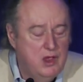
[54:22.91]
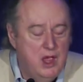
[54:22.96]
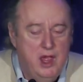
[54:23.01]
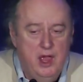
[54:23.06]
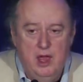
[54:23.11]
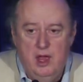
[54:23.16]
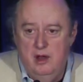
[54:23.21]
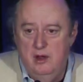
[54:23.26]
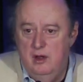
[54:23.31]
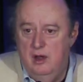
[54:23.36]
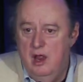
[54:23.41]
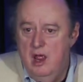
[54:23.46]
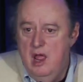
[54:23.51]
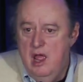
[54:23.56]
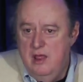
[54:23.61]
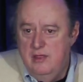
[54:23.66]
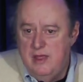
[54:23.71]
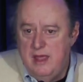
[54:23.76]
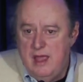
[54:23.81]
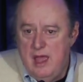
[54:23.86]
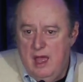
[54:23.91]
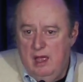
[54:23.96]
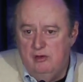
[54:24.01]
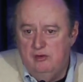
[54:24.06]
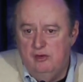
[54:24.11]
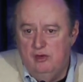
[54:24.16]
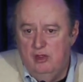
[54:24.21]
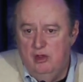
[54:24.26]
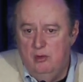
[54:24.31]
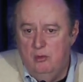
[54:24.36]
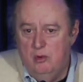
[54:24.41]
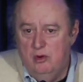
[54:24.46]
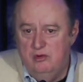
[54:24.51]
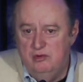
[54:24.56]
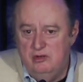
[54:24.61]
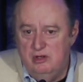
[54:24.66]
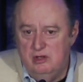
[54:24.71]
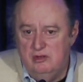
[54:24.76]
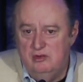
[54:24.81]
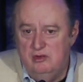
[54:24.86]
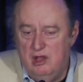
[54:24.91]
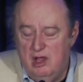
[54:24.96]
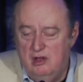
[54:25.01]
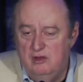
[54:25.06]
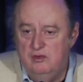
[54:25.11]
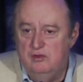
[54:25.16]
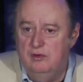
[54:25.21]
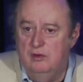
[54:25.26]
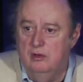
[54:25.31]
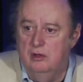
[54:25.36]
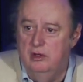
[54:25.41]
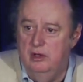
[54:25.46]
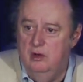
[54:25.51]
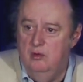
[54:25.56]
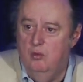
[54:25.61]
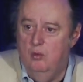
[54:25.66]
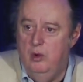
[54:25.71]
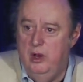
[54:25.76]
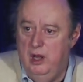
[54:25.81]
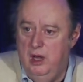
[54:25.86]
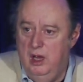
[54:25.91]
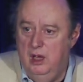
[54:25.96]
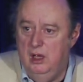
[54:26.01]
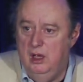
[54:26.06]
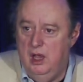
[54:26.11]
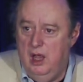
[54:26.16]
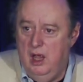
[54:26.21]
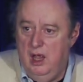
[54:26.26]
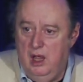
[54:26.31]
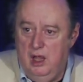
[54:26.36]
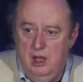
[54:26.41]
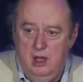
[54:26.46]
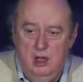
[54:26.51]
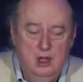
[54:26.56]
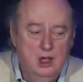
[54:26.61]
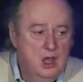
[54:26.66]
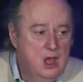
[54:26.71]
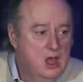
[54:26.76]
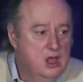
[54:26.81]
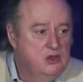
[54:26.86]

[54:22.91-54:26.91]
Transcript: and they actually were successful in winning a